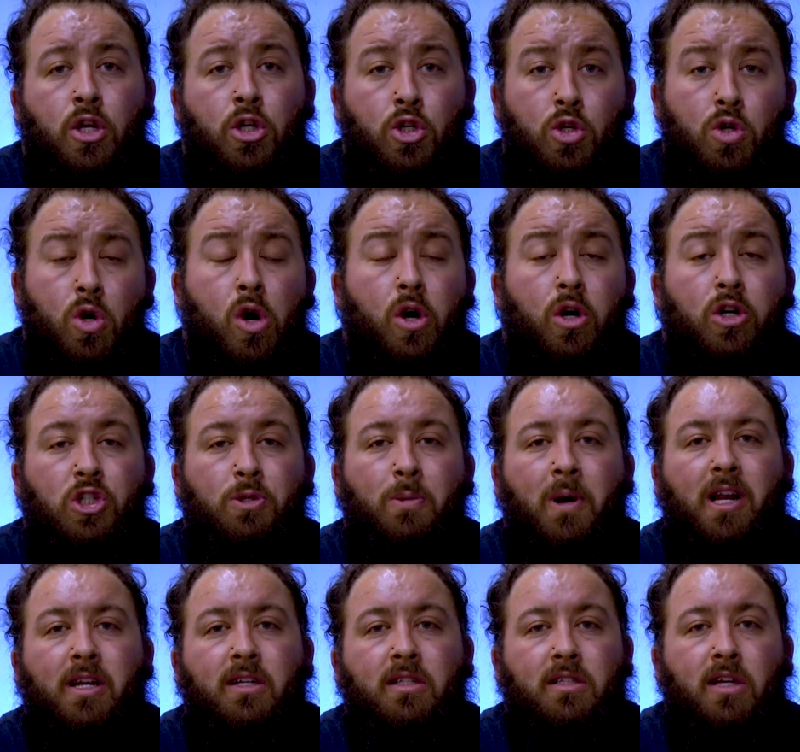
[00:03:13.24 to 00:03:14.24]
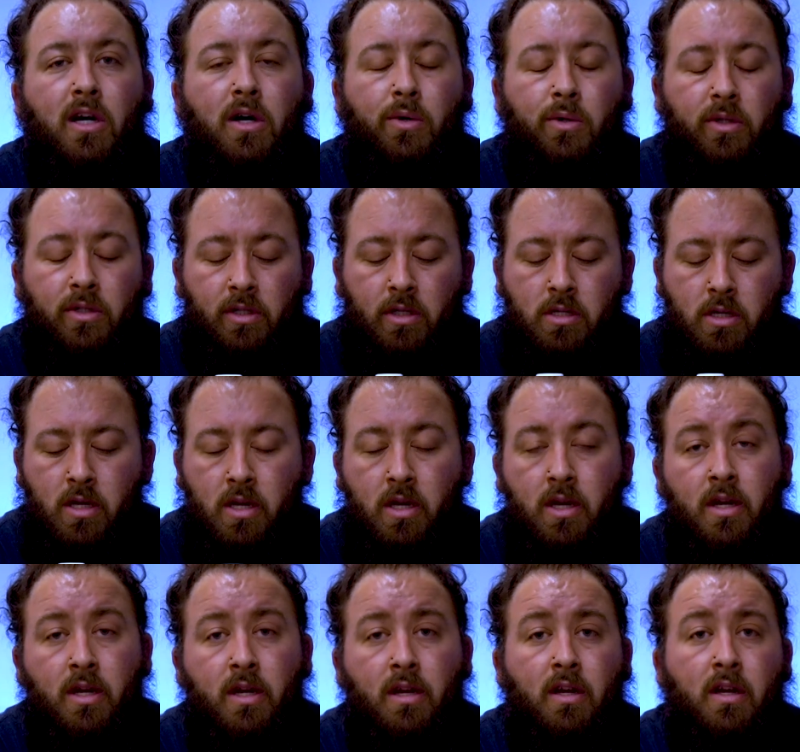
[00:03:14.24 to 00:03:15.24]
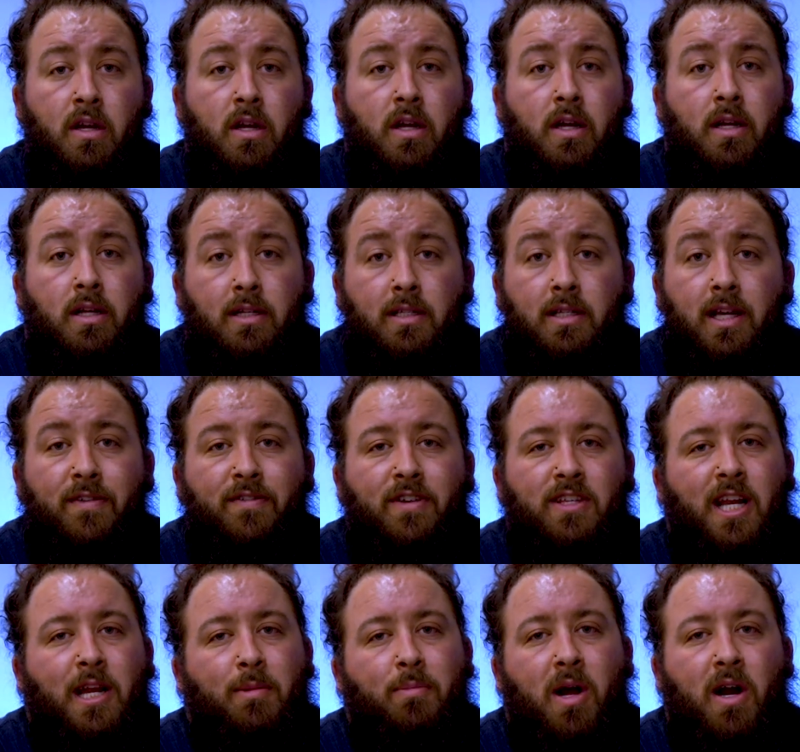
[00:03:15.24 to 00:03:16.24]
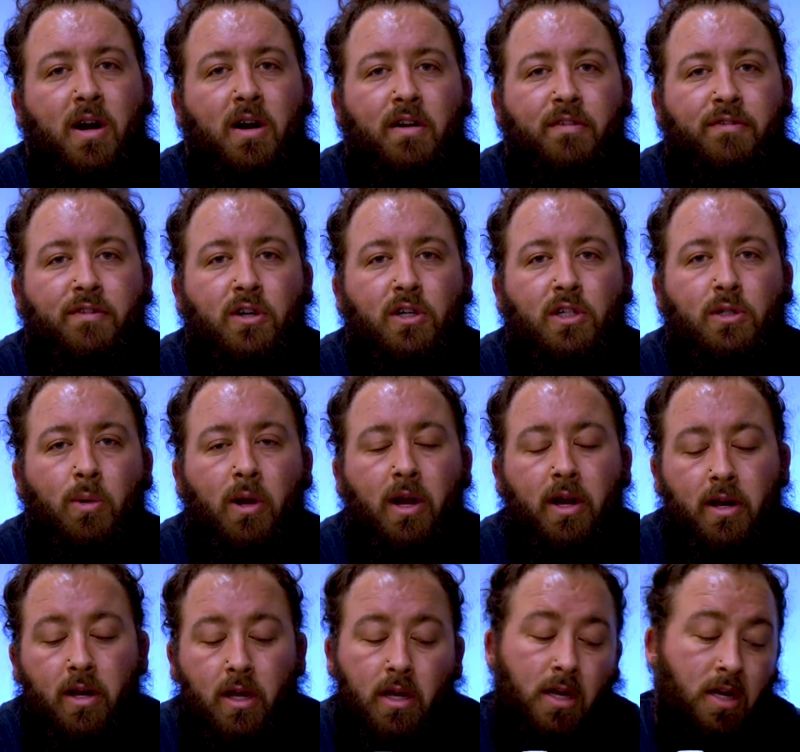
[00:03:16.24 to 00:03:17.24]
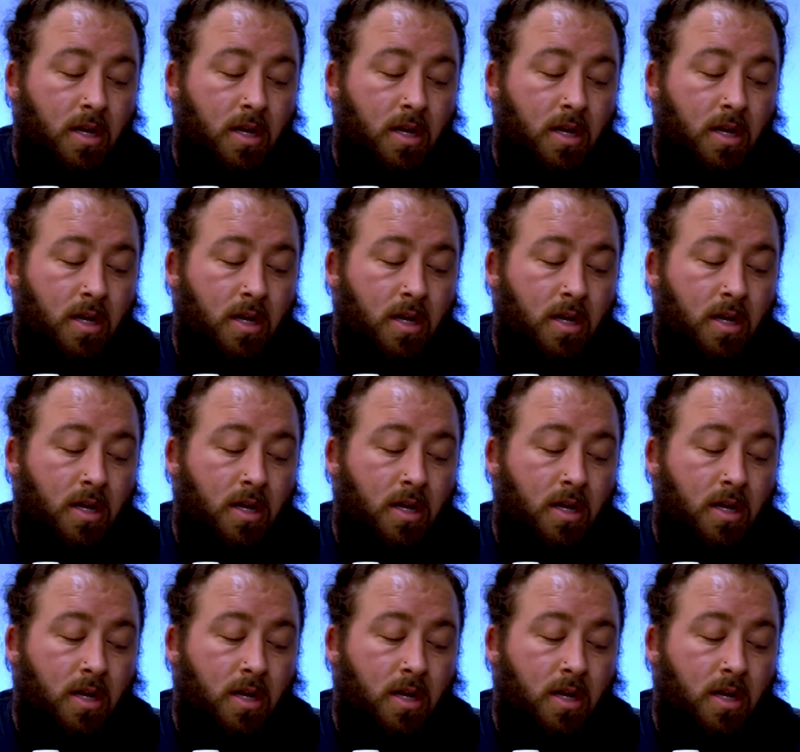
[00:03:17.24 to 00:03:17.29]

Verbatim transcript: stronger smelling salts. See if it's any better than the first one.